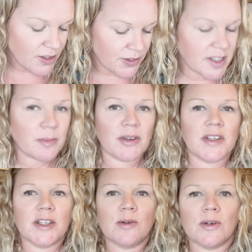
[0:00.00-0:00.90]

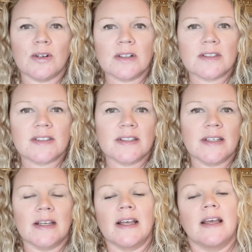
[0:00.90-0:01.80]
Smoky Quartz,
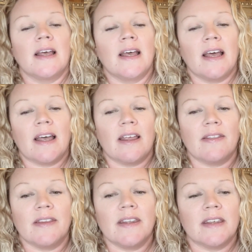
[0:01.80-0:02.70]

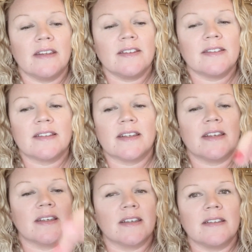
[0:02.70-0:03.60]
and this
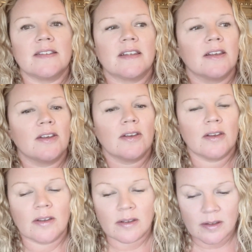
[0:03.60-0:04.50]
is
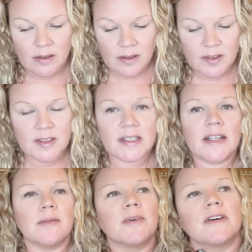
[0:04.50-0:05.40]

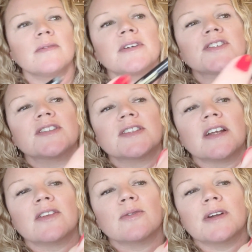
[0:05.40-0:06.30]
Cinnamon, which is
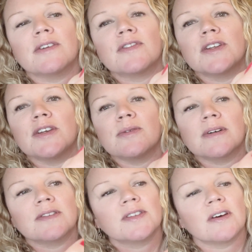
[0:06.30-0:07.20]
another one of the new
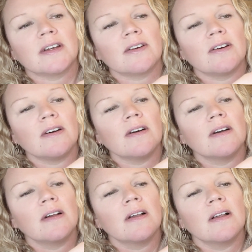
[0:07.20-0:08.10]
ones that I got,
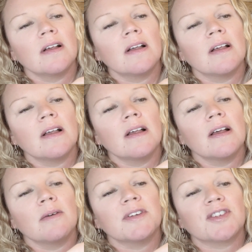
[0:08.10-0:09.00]

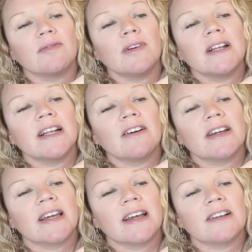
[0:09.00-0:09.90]
which I'm really
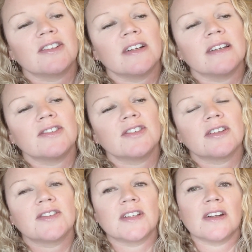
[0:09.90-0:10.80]
liking actually. It's
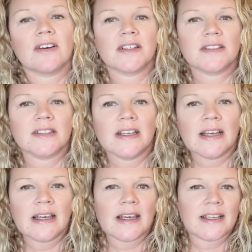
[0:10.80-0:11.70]
just a nice,
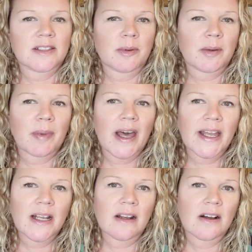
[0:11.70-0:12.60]
it's a bit
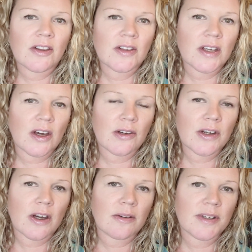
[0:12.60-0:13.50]
paler than
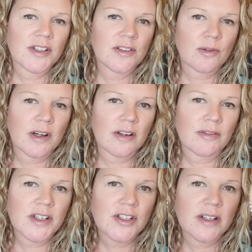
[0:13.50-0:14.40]
Cocoa, which is what I
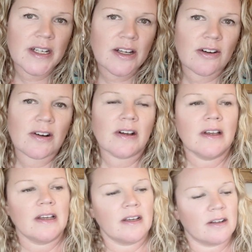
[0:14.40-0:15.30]
originally got.
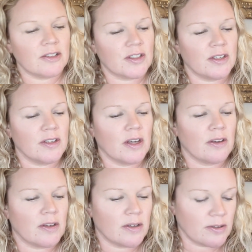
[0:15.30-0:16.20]
I'll show you
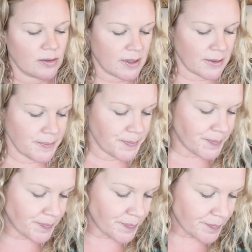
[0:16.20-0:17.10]
Cocoa as well,
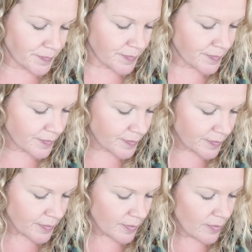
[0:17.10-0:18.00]

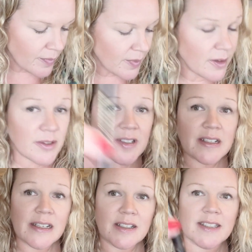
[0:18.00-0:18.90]
which is
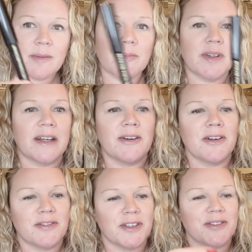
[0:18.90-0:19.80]
a little stump now.
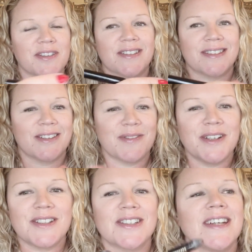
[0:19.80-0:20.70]
I've used it so
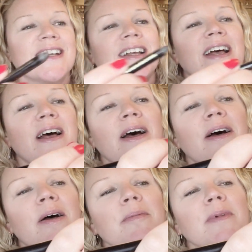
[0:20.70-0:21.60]
much.
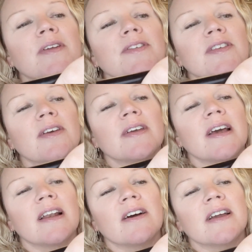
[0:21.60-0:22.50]
So
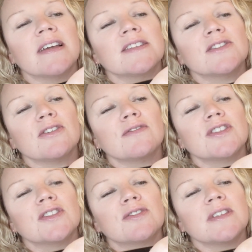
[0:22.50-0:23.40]
yeah, like, it's sort of
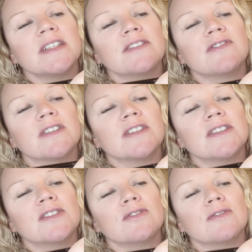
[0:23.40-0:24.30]
just 3 different
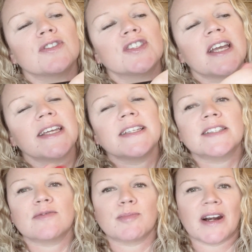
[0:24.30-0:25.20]
sort of shades
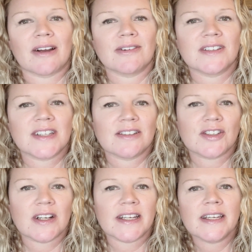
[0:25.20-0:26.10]
of brown
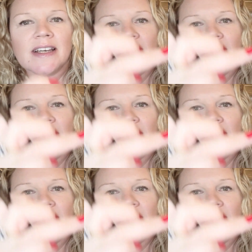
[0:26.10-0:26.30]
essentially.